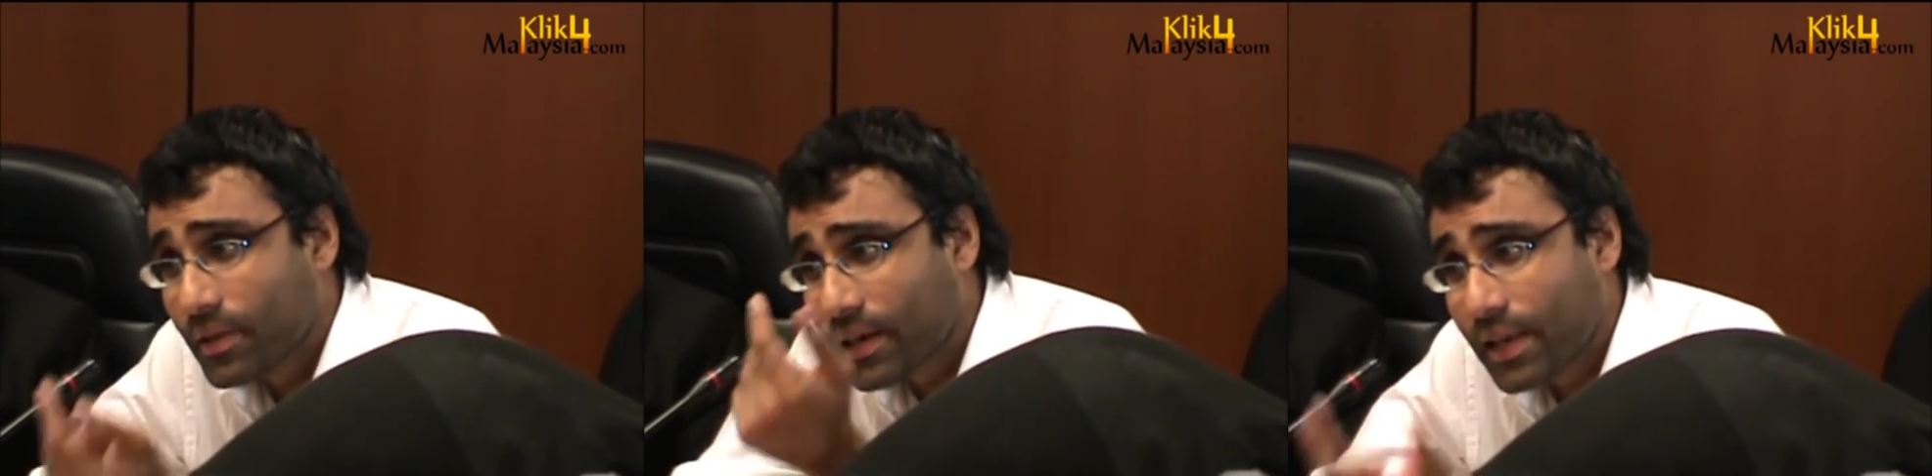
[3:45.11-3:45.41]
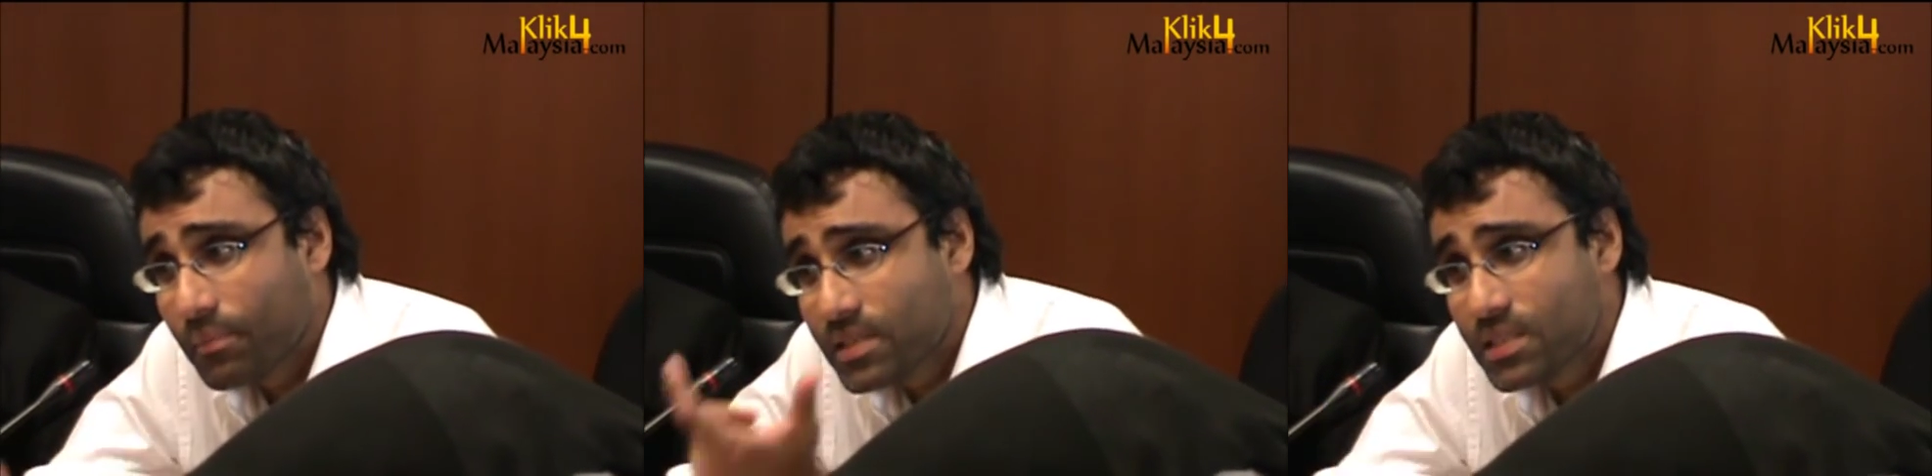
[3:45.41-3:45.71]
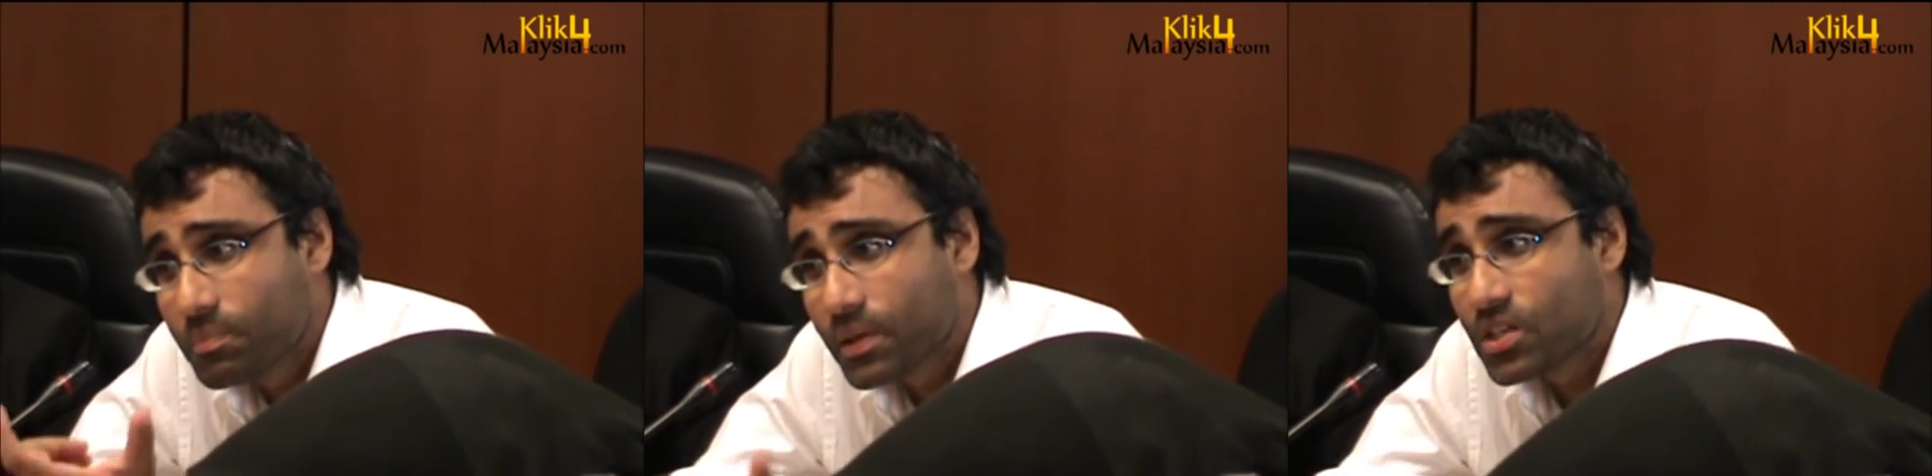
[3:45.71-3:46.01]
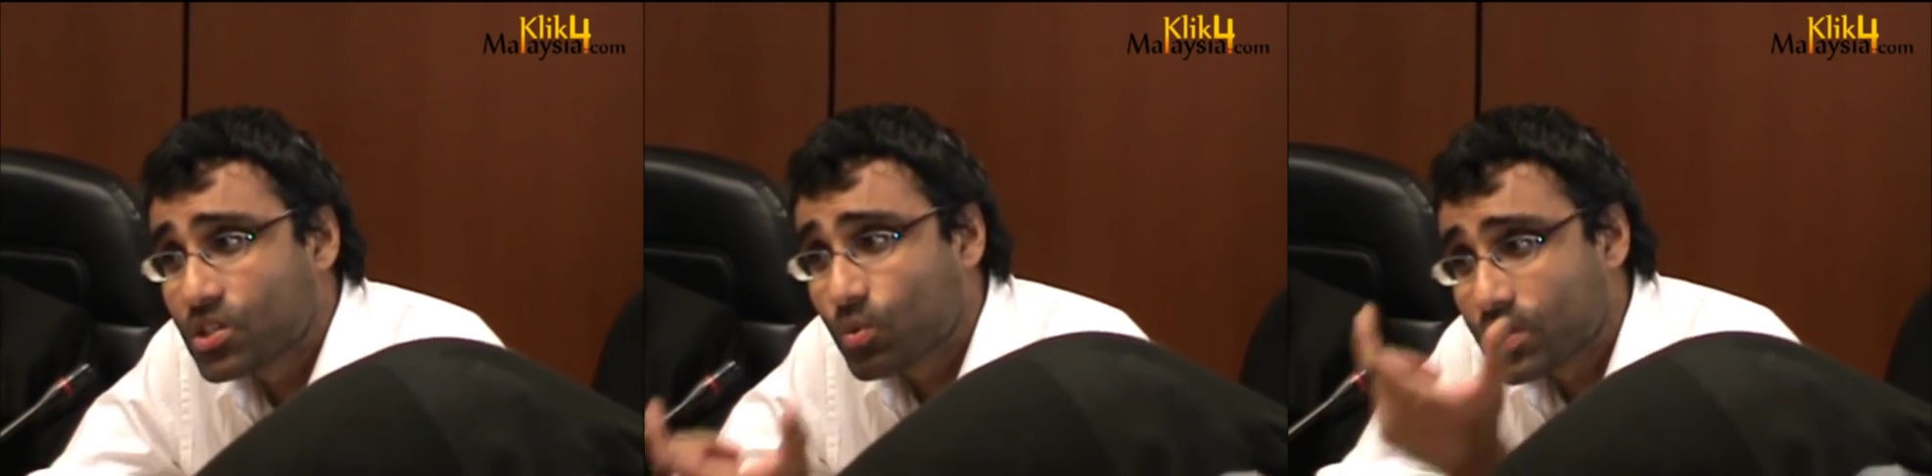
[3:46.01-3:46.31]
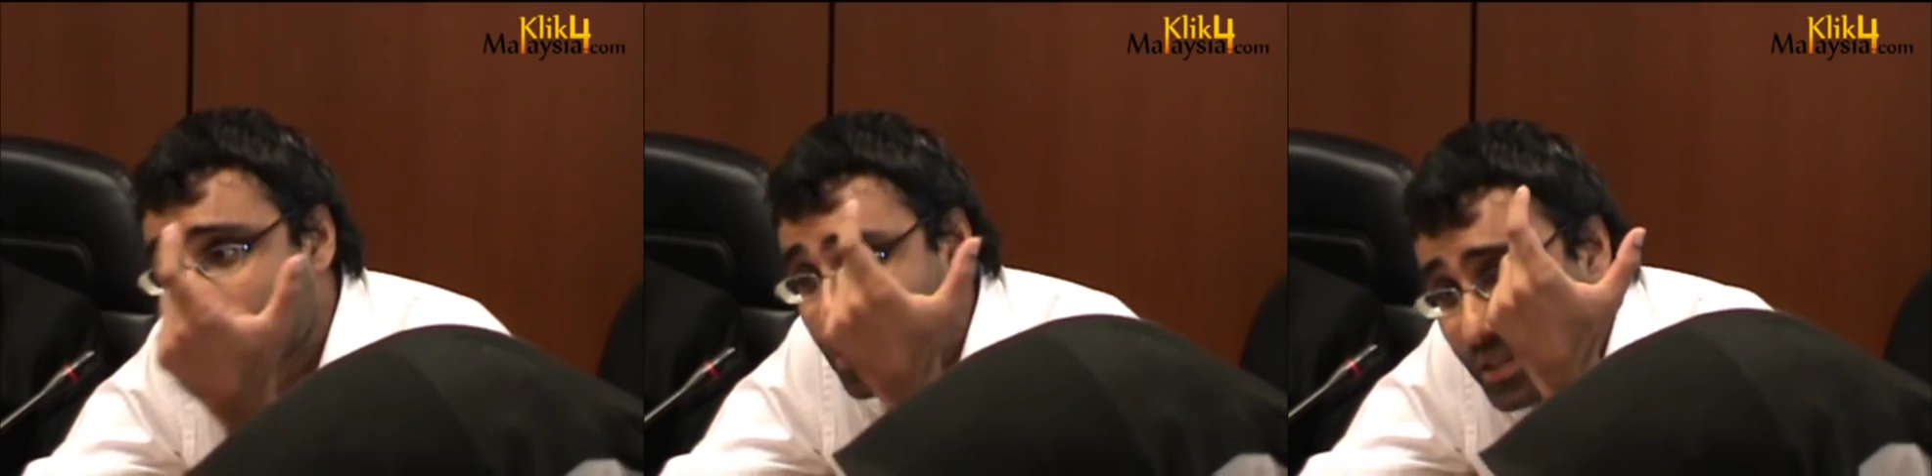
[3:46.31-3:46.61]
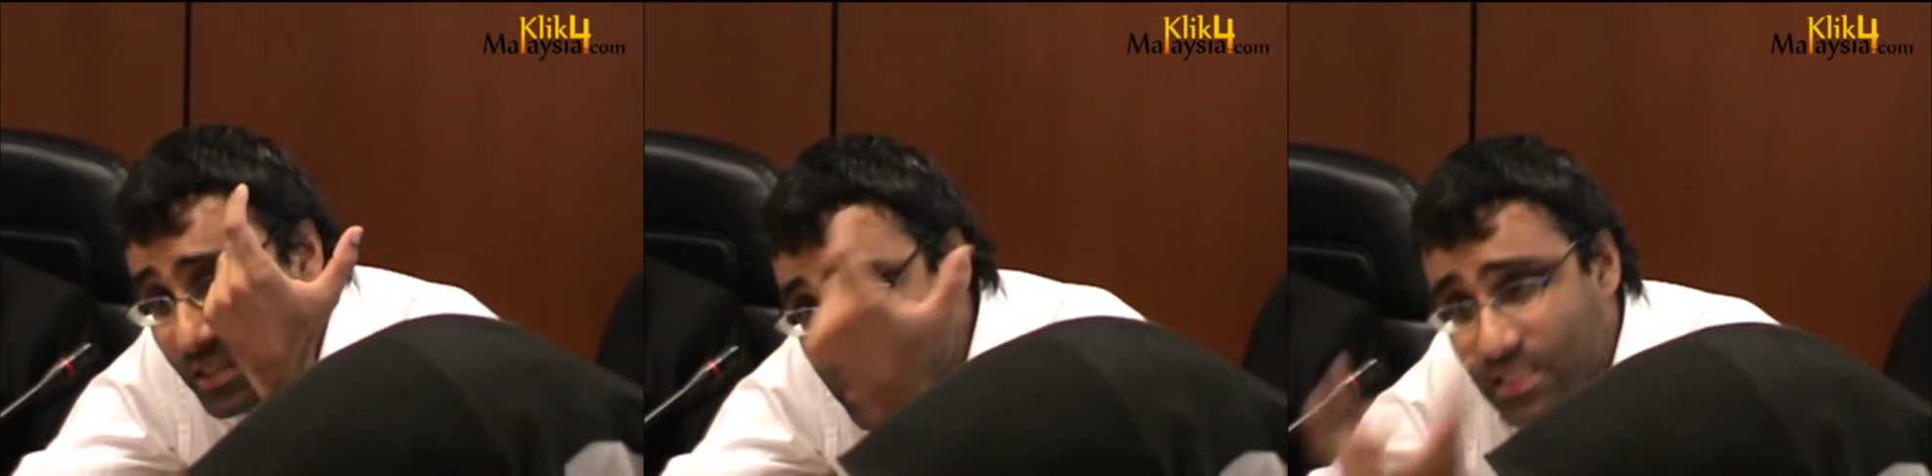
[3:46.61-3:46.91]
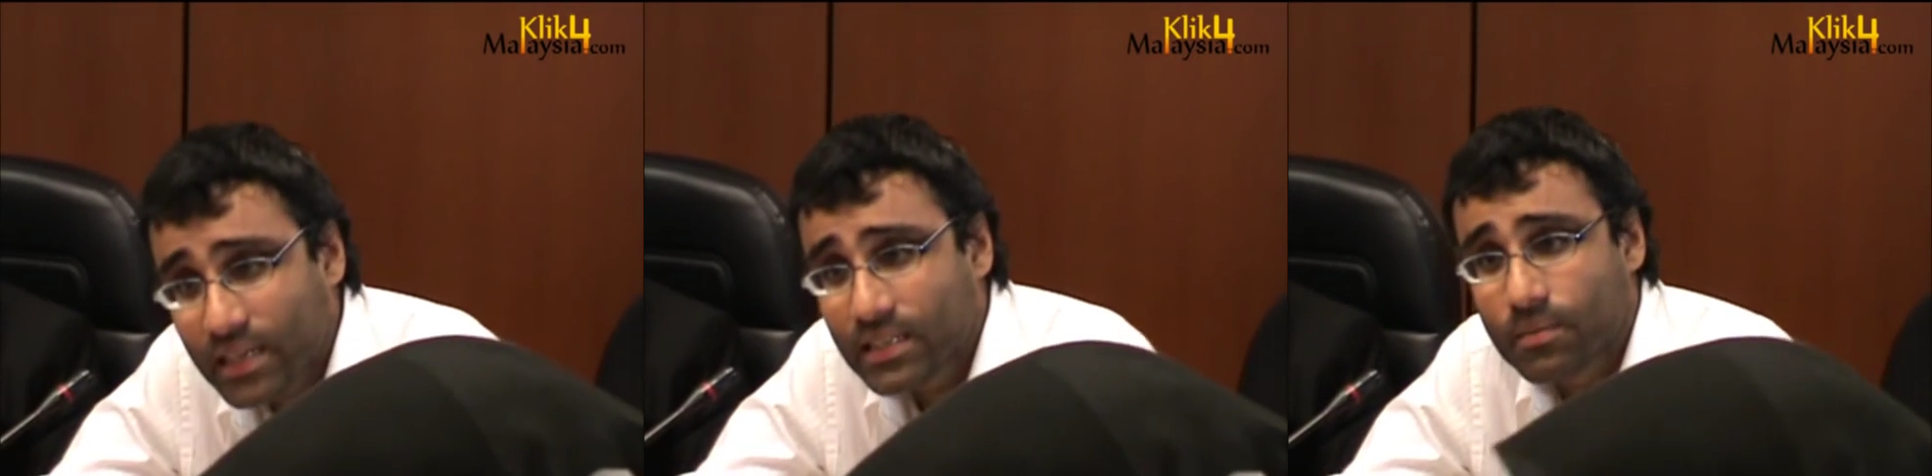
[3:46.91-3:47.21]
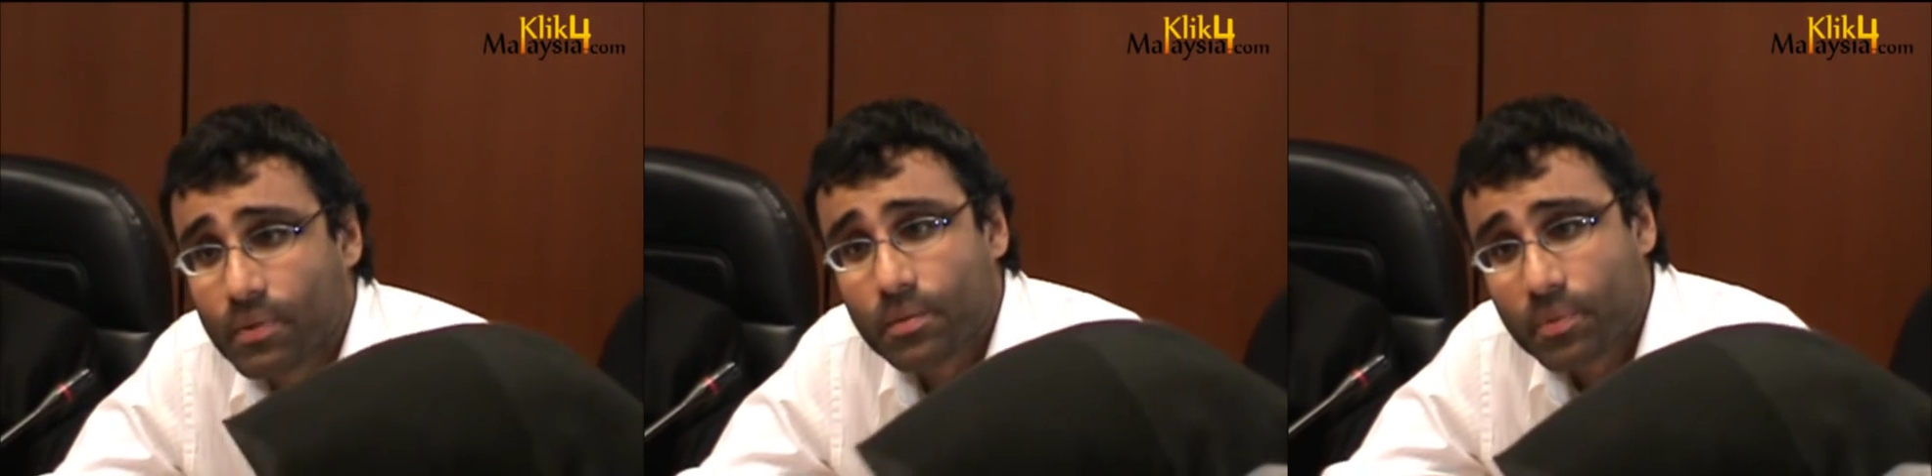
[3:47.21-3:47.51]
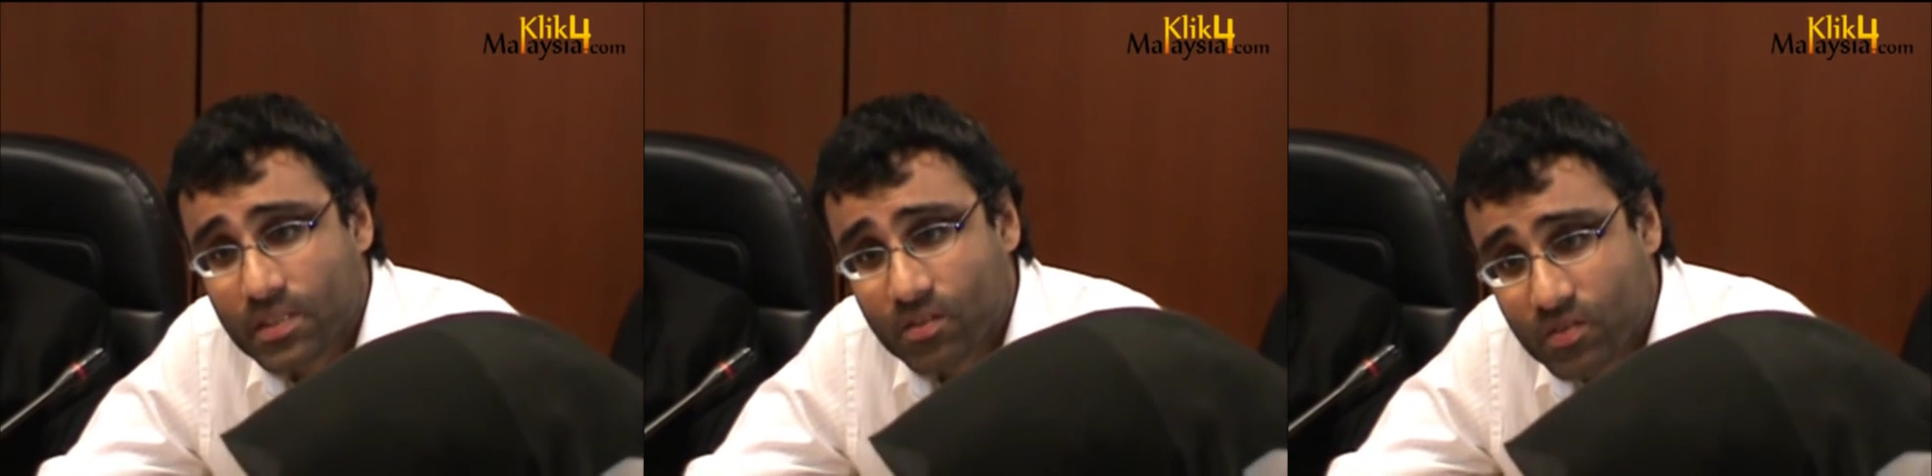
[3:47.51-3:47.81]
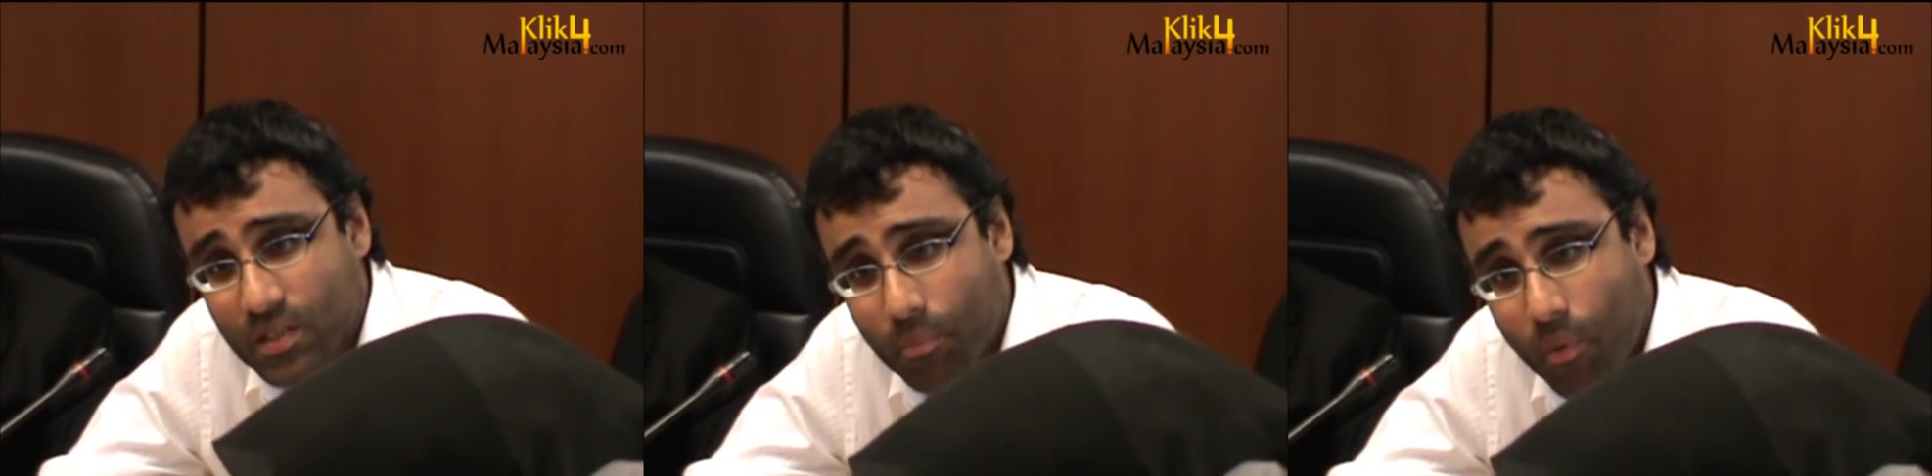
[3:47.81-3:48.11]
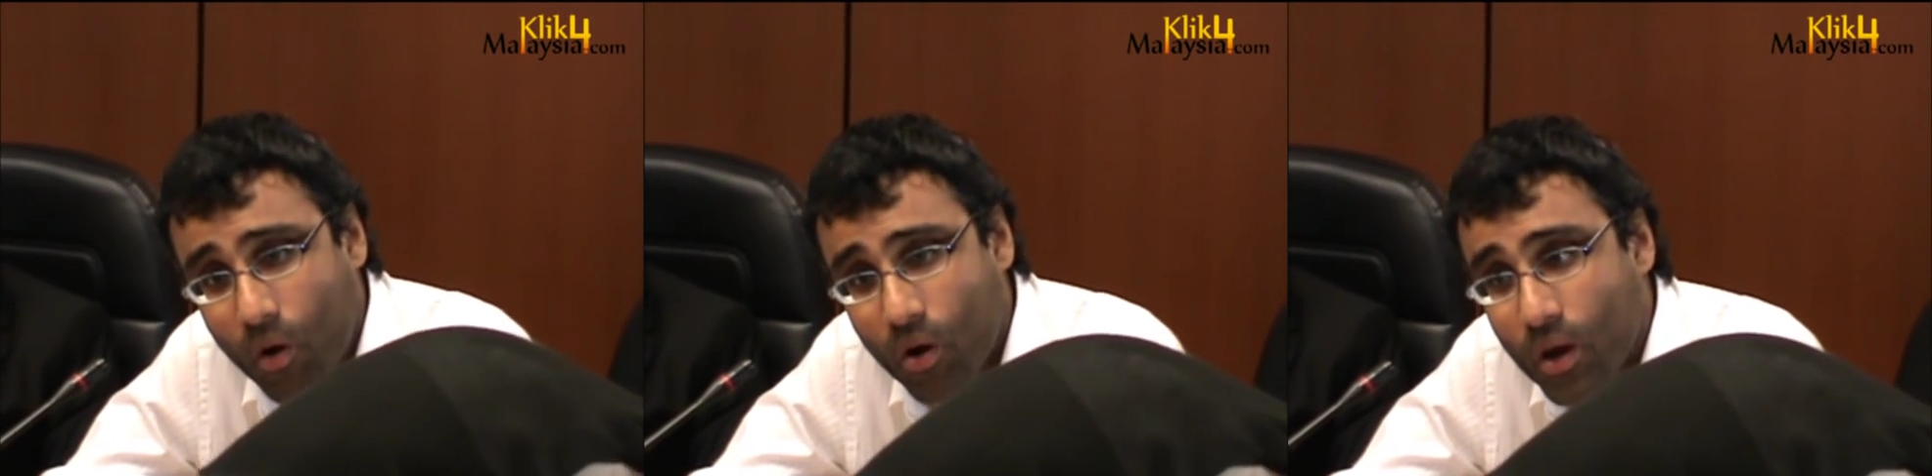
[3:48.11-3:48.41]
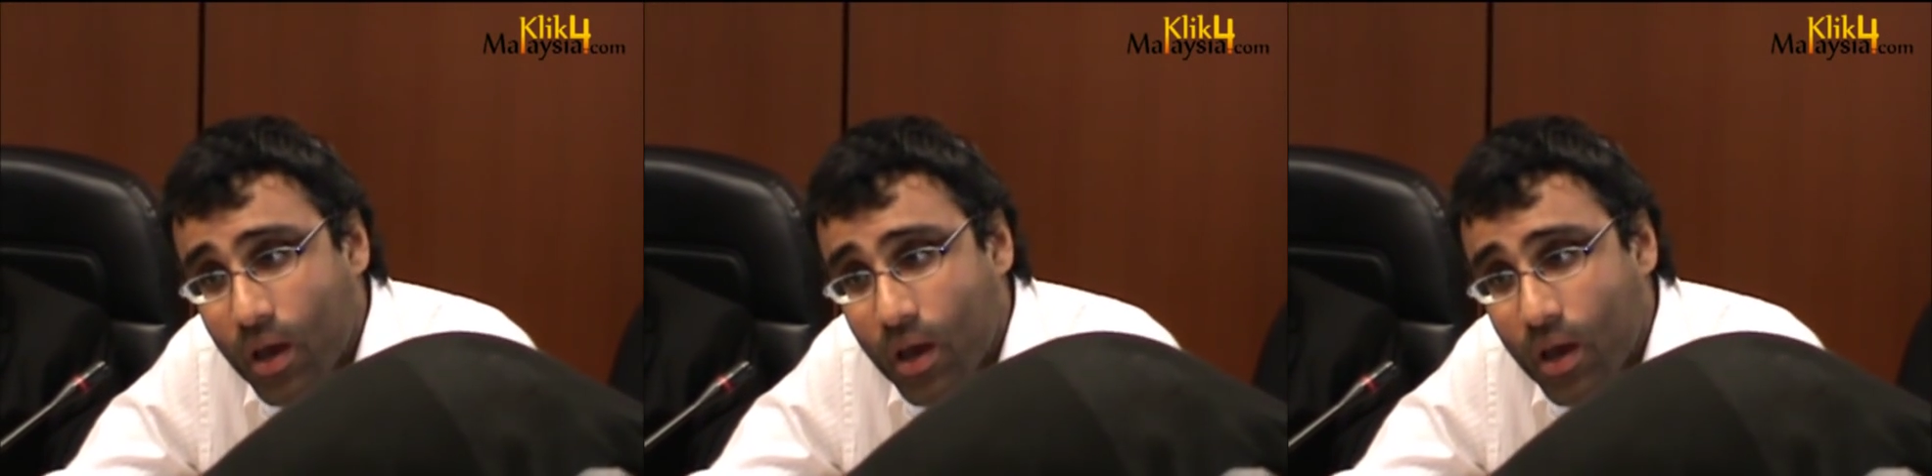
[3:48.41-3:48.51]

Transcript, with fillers: the clemency petition was actually rejected by the President of Singapore.